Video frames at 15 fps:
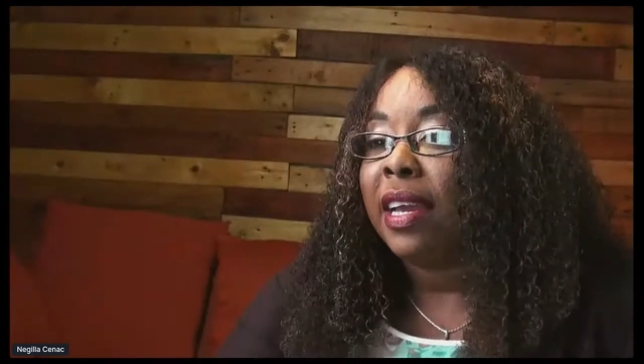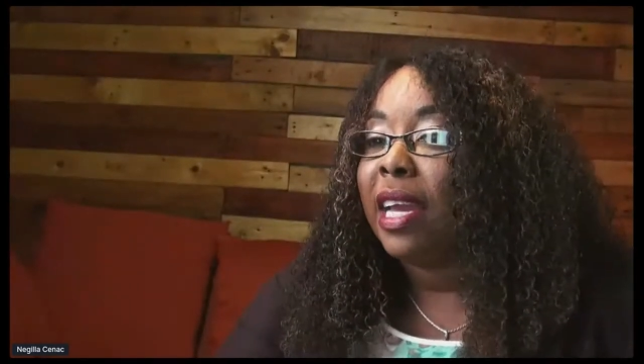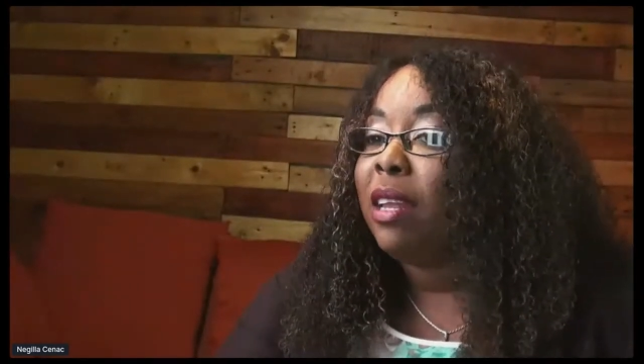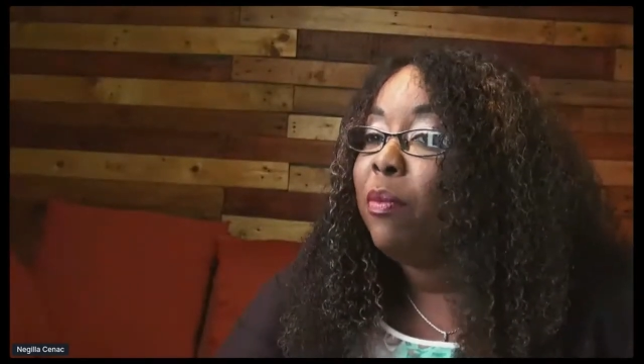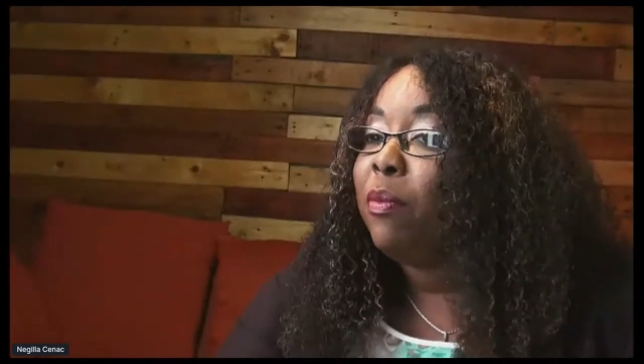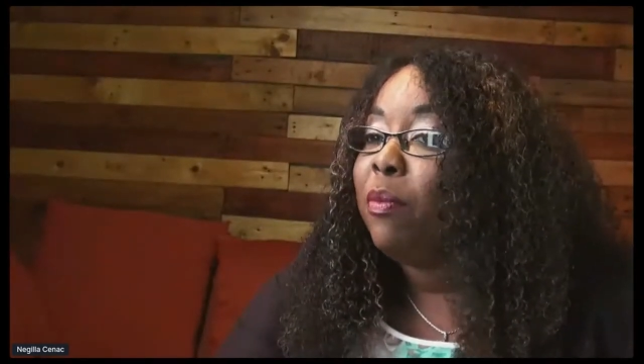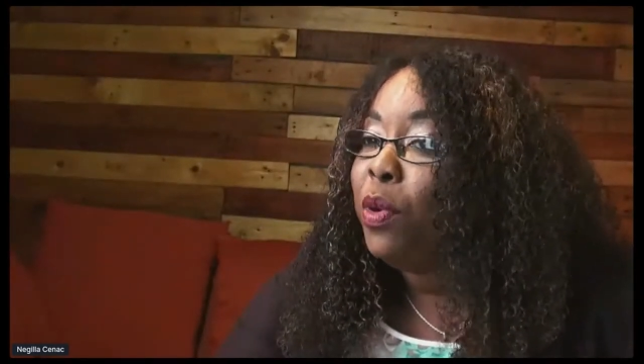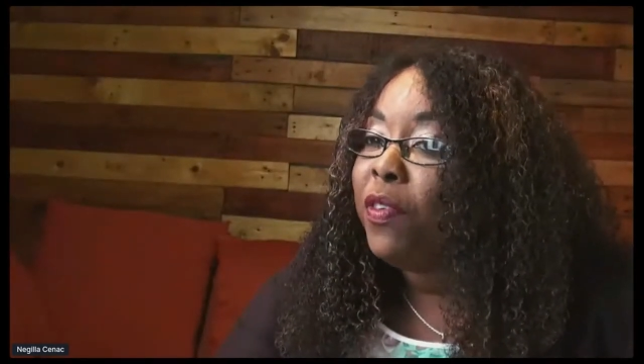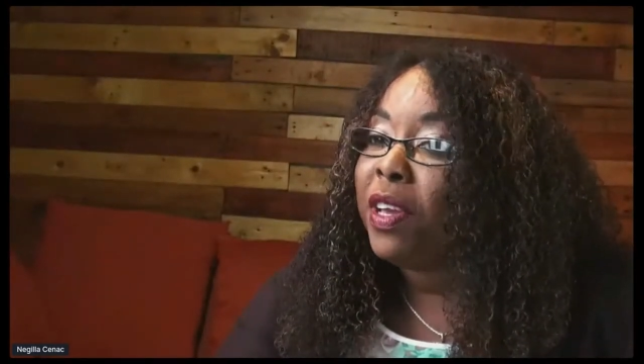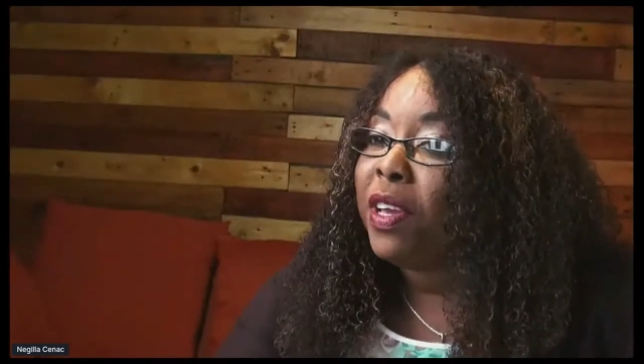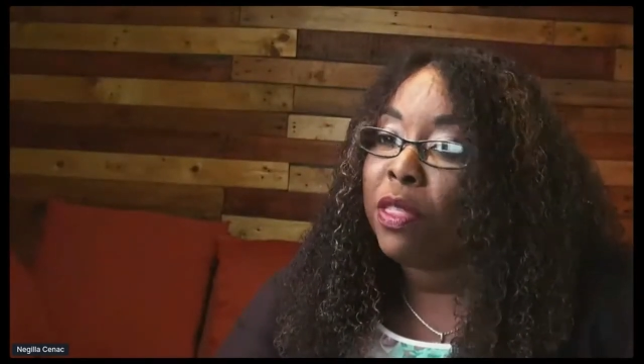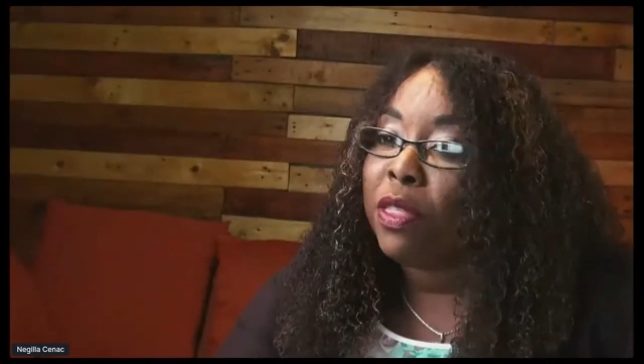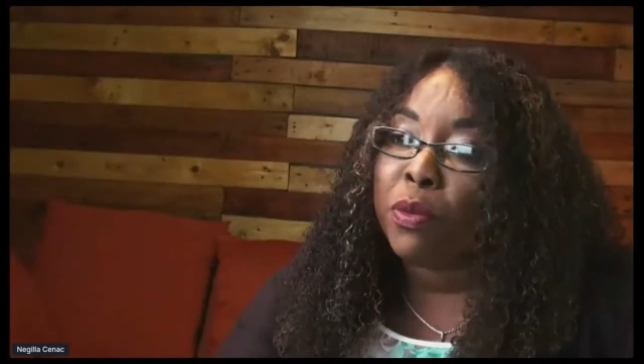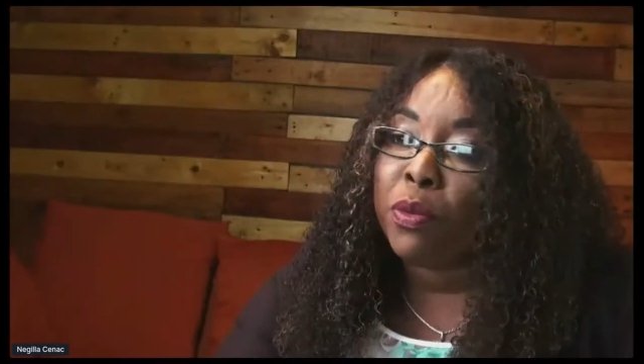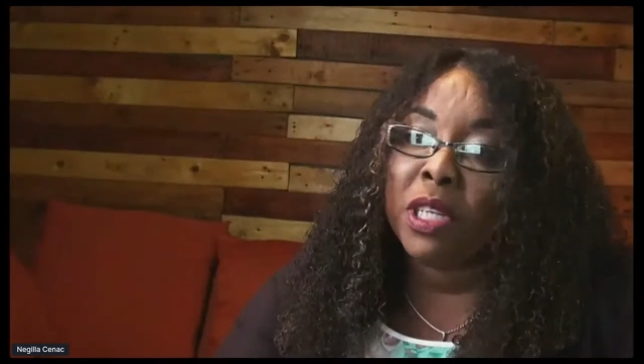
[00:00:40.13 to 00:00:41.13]
in moving
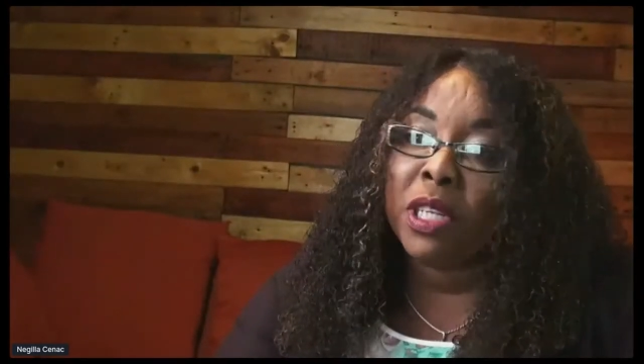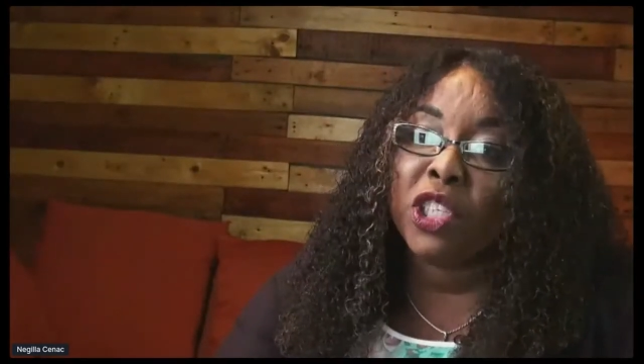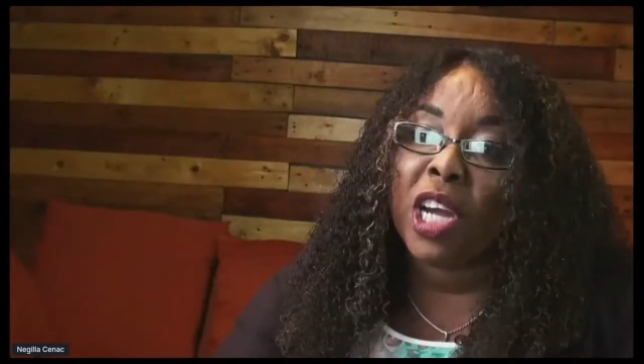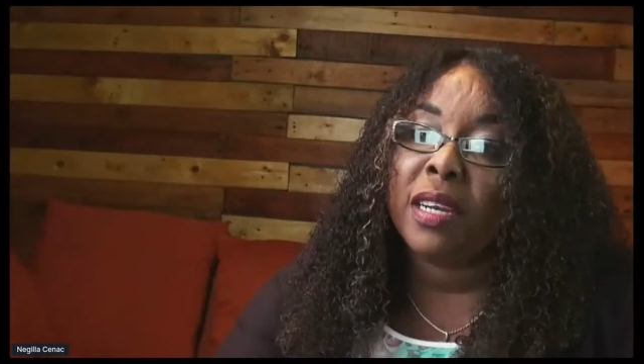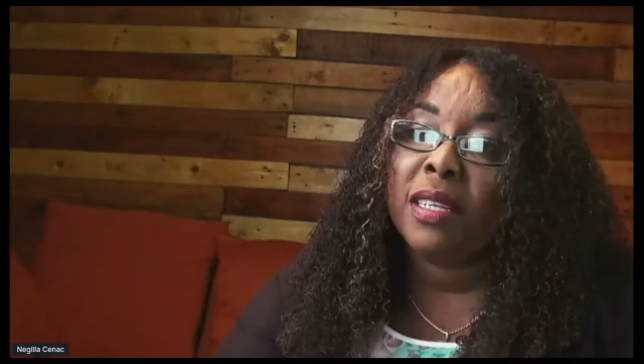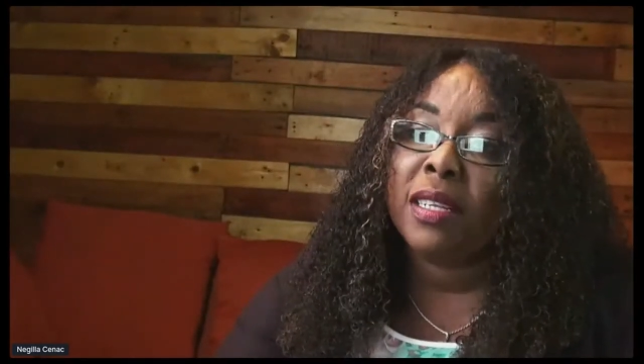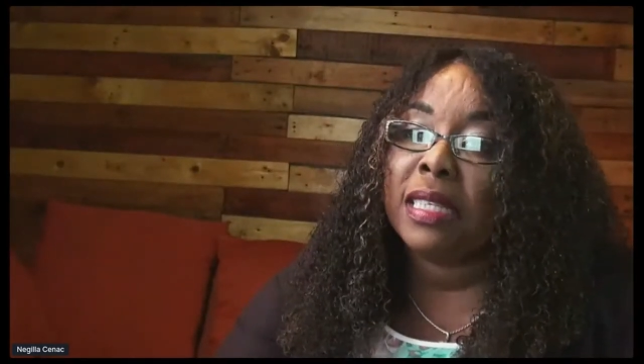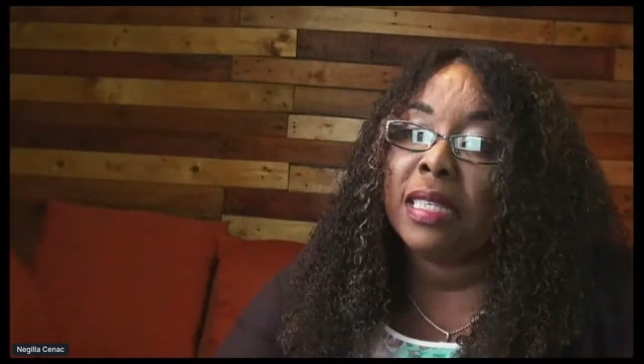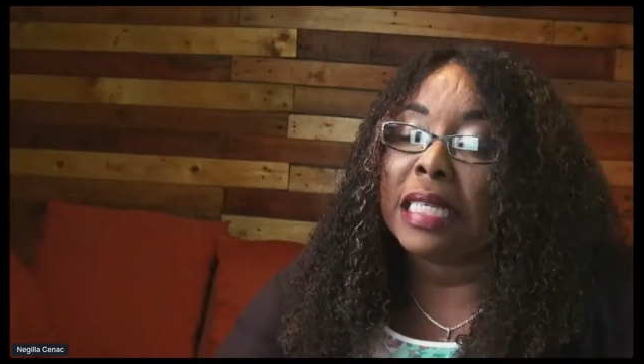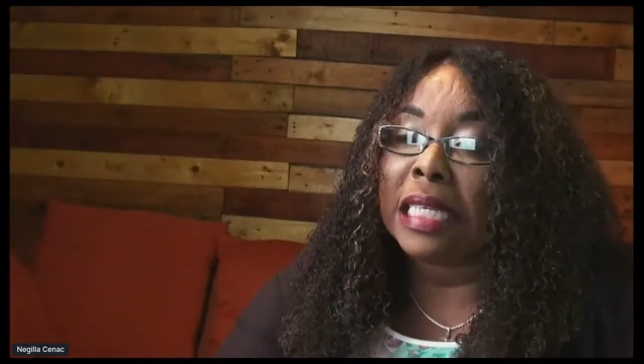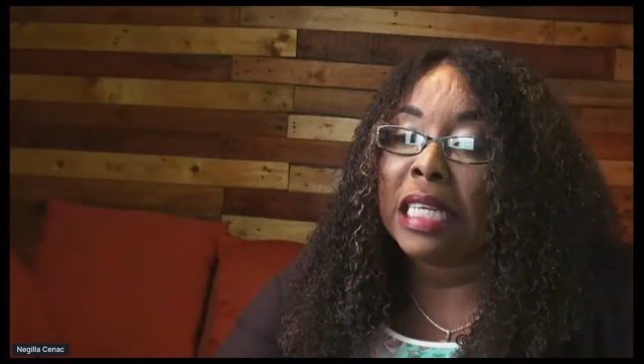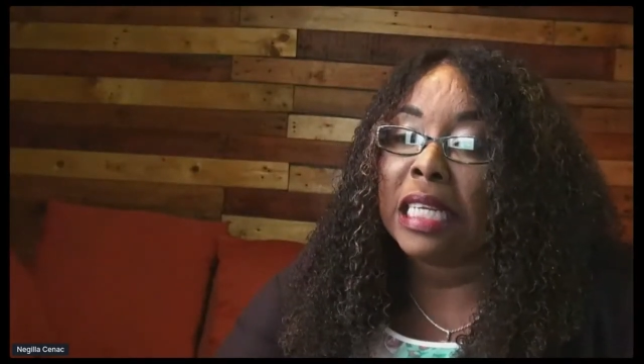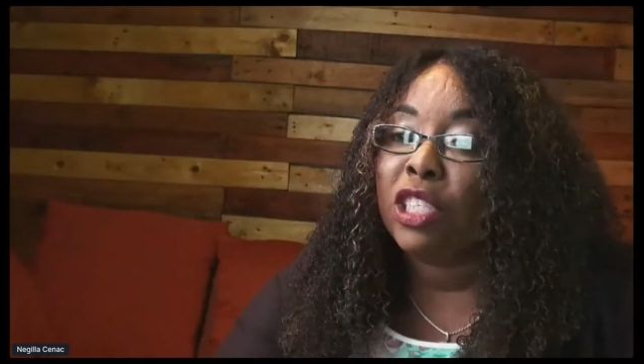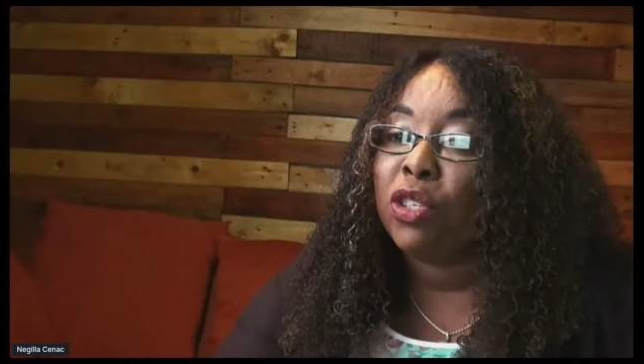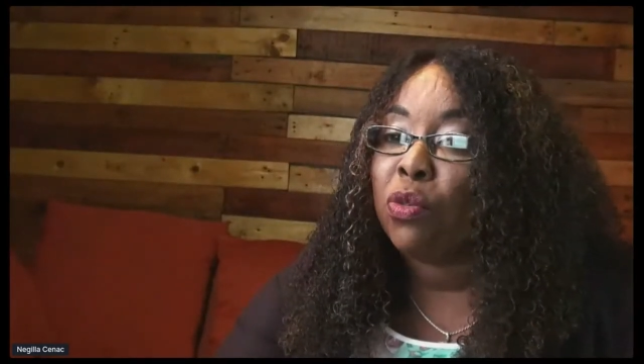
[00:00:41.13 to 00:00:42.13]
through the channels
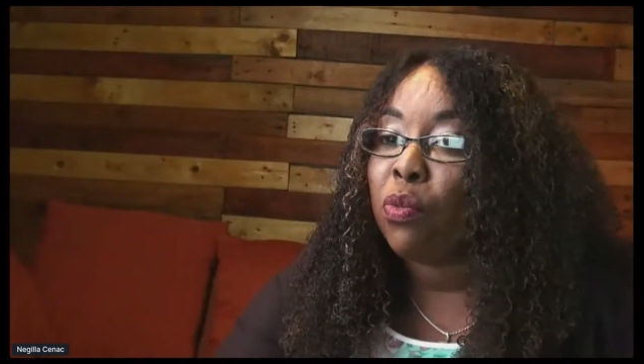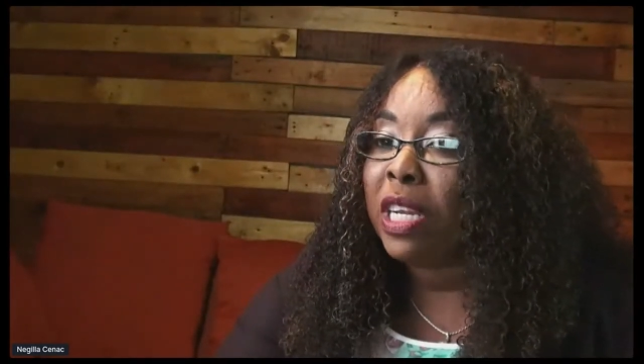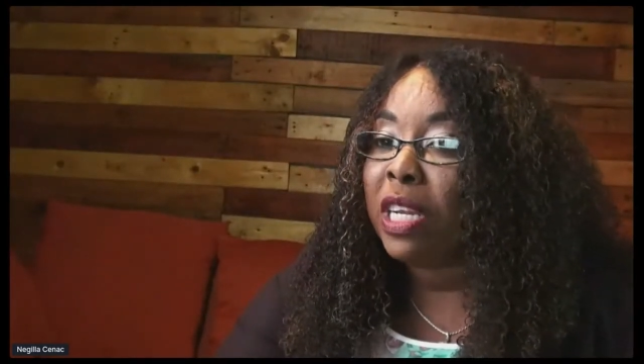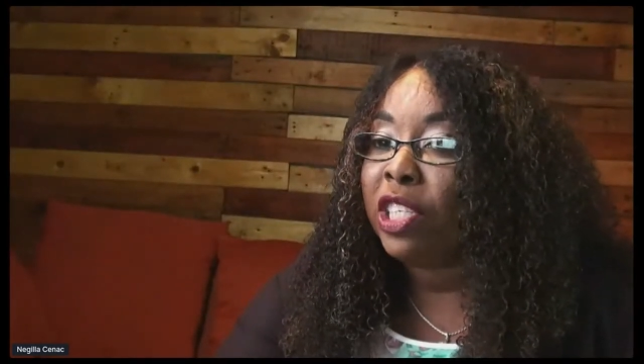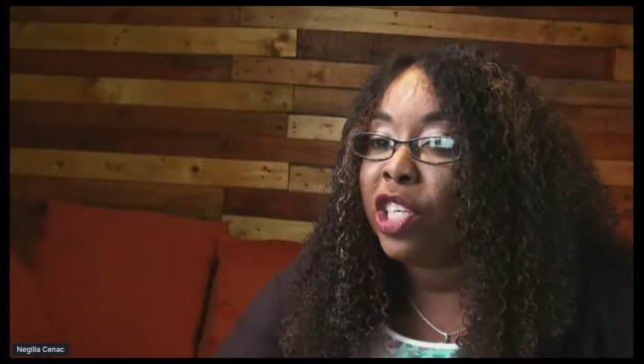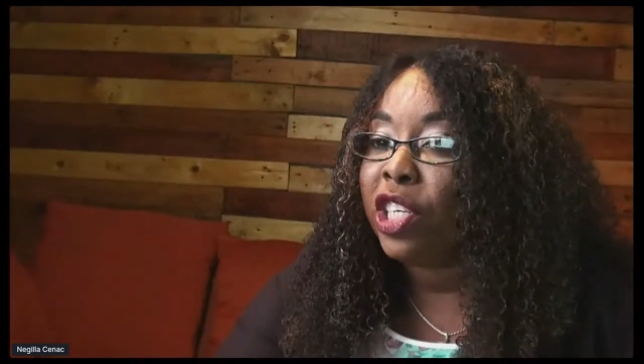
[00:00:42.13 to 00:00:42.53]
needed to reach